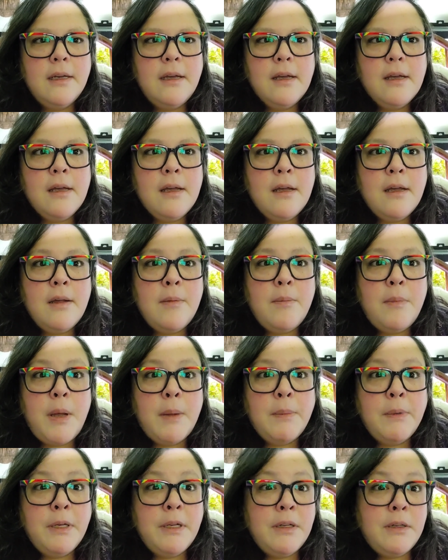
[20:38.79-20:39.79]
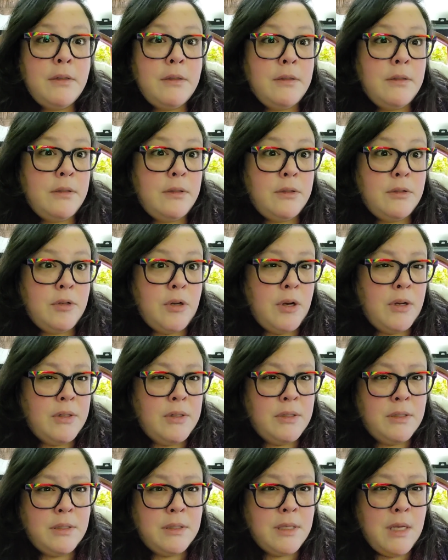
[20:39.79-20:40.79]
I'm going to start
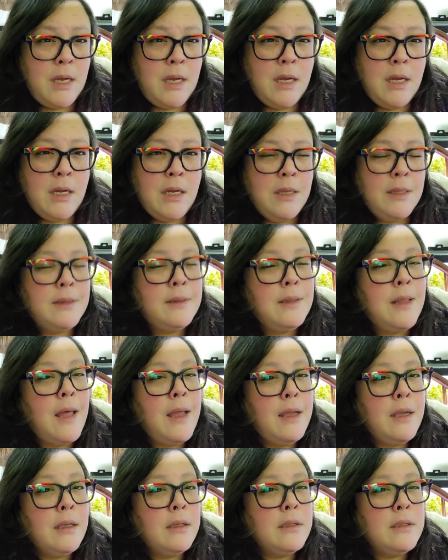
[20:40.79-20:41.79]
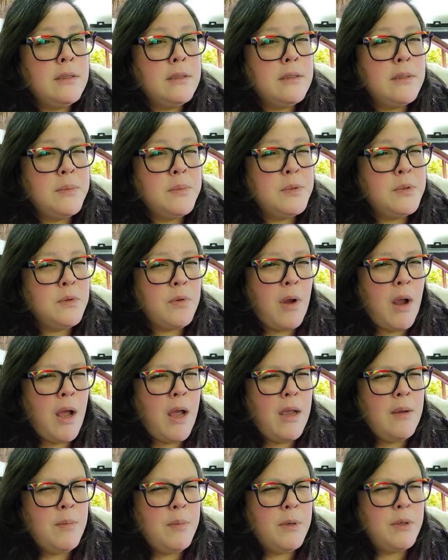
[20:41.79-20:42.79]
saying like and subscribe,